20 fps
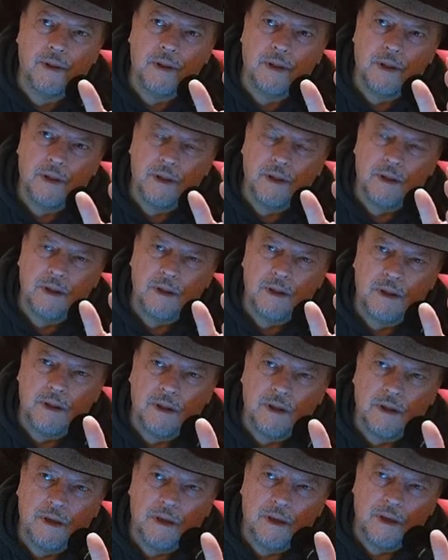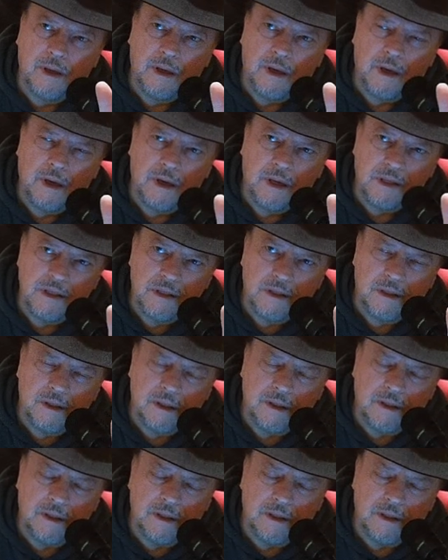Nobody speaks.